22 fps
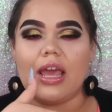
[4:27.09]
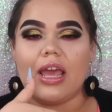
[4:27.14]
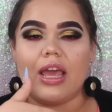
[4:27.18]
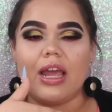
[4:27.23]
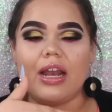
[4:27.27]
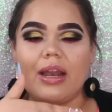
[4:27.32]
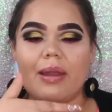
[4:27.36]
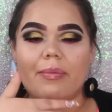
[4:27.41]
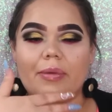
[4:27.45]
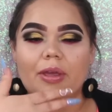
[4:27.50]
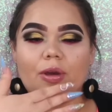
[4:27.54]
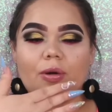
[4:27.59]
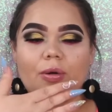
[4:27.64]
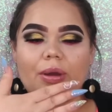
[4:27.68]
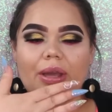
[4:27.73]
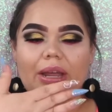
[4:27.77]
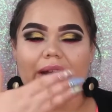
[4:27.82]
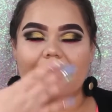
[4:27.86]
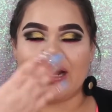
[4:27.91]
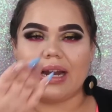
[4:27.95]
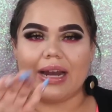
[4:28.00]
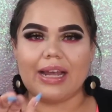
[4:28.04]
and let me go
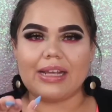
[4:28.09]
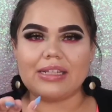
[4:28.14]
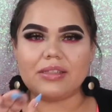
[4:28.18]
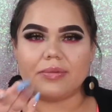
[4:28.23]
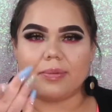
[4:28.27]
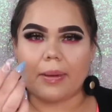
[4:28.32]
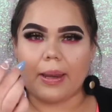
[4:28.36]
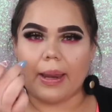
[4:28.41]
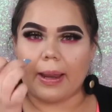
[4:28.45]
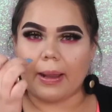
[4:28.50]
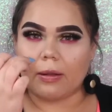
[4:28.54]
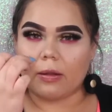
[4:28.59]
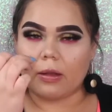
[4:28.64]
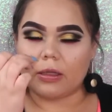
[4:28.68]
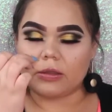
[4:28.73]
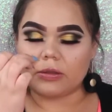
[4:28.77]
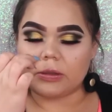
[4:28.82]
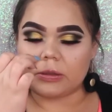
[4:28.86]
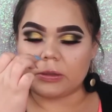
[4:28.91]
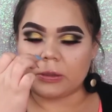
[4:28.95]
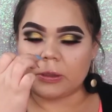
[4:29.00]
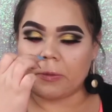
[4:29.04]
get an ice pack.
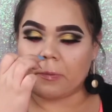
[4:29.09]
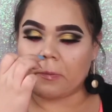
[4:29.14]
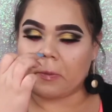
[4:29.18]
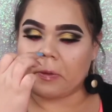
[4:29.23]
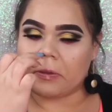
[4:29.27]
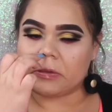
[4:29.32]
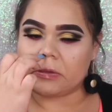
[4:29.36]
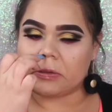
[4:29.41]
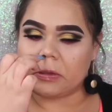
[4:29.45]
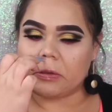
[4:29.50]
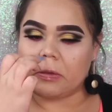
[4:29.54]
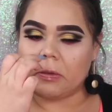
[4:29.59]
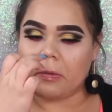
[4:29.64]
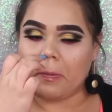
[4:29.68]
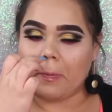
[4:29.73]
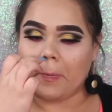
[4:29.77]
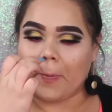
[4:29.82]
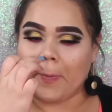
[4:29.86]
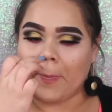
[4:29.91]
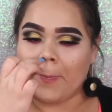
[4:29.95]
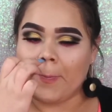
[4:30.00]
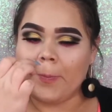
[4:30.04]
That's what she wants to
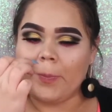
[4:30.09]
do.